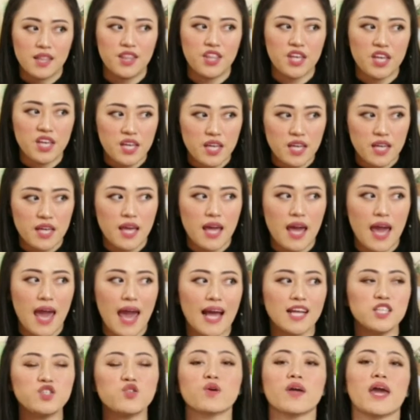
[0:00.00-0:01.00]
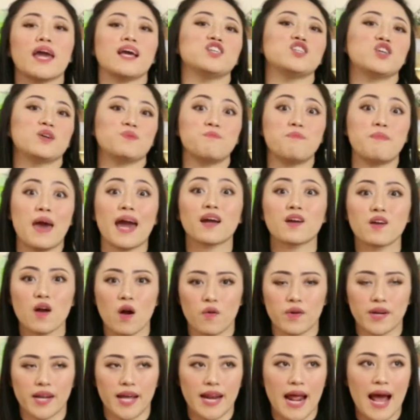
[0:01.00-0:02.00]
the education
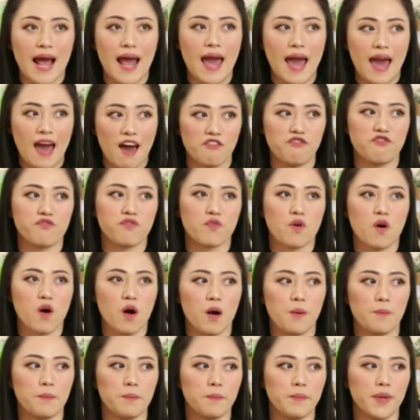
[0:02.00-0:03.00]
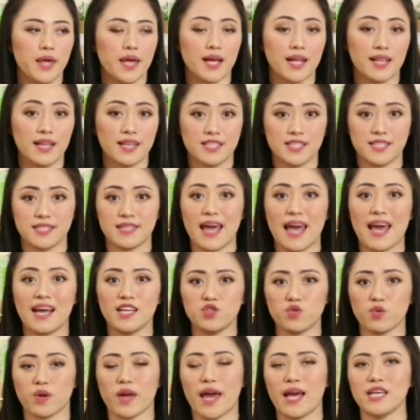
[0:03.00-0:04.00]
background that I have from English
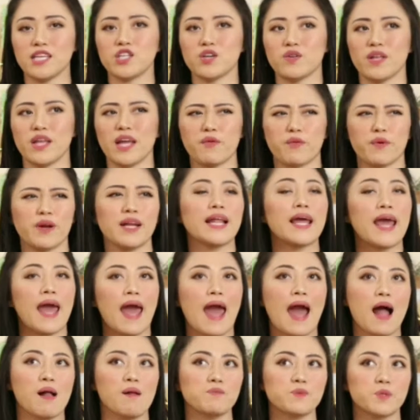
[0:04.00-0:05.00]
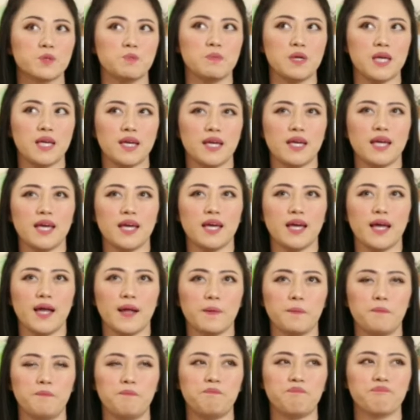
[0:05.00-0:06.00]
education, it really helps me
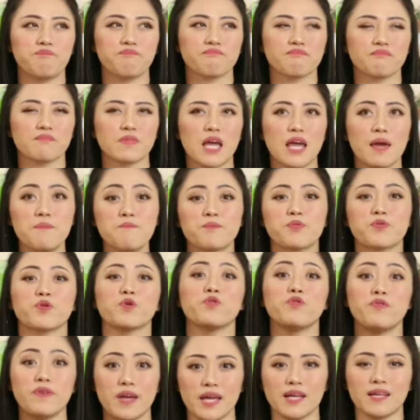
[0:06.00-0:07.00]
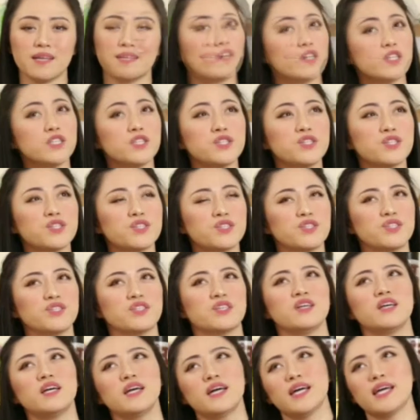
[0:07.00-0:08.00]
in improving. First,
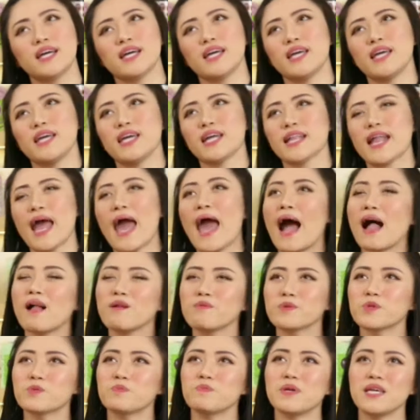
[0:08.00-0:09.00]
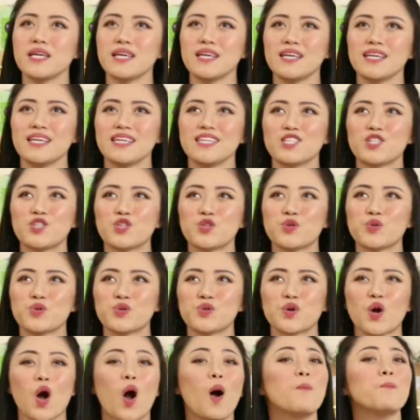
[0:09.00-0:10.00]
it helps me
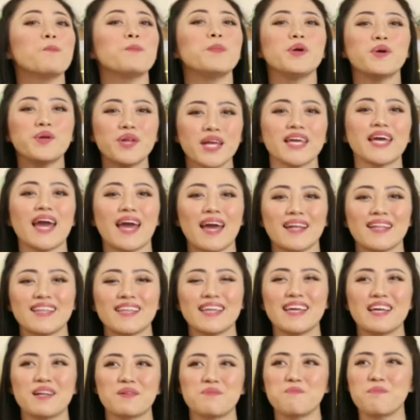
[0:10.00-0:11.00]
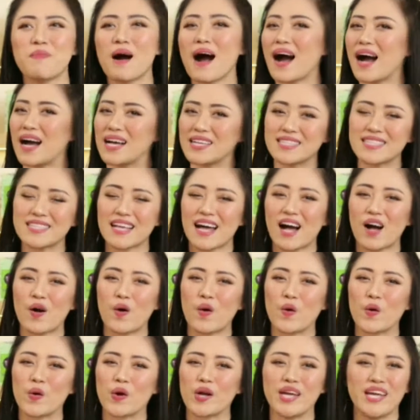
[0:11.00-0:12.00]
to communicate in Bahasa
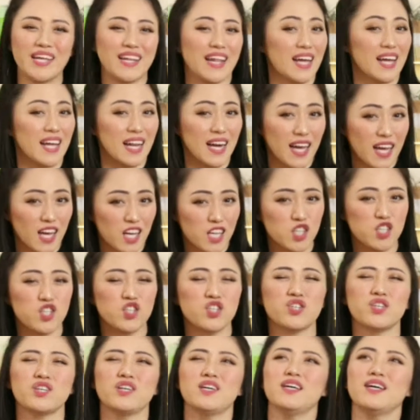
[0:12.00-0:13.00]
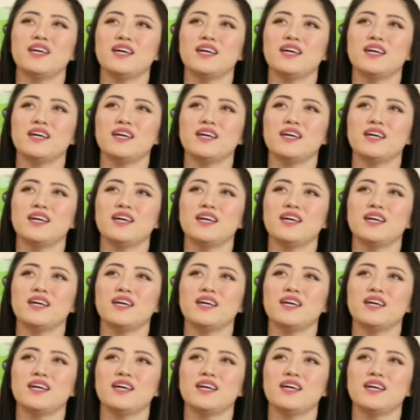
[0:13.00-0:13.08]
or in English,